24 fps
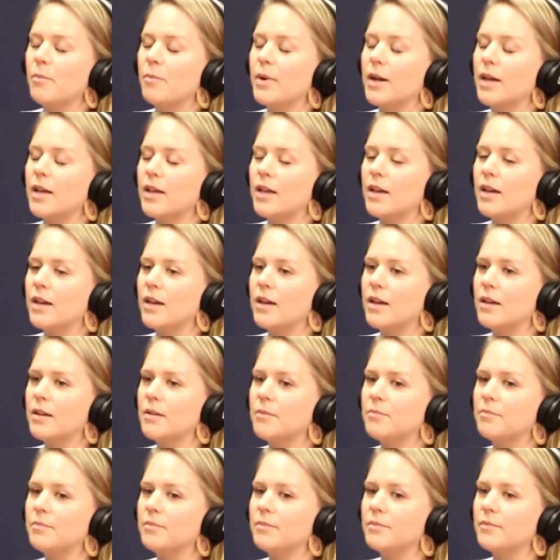But,
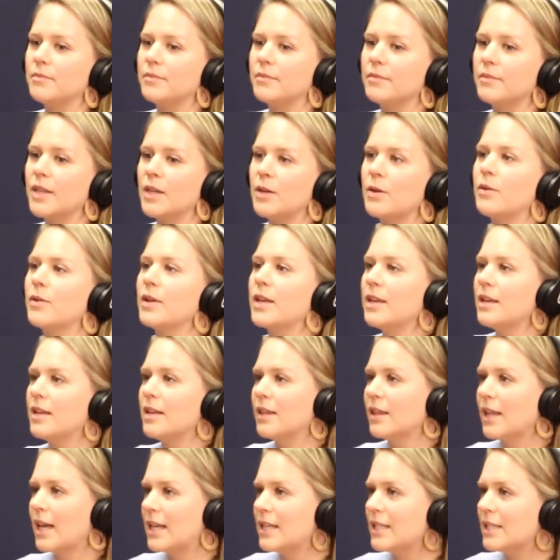
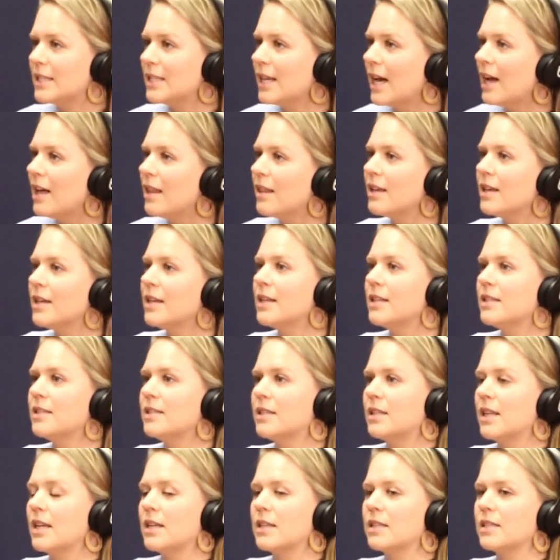eating light salads,
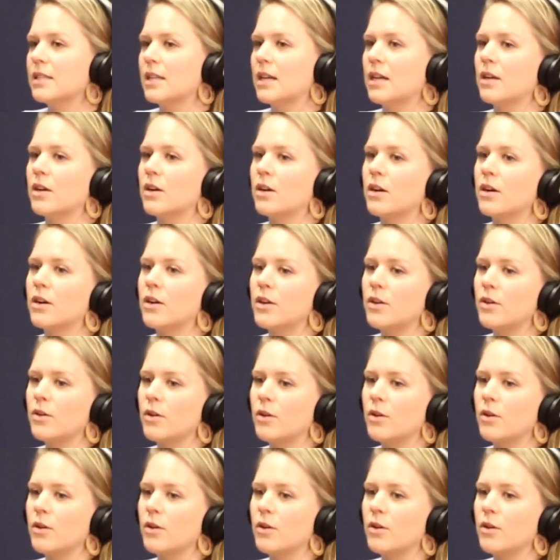things that are,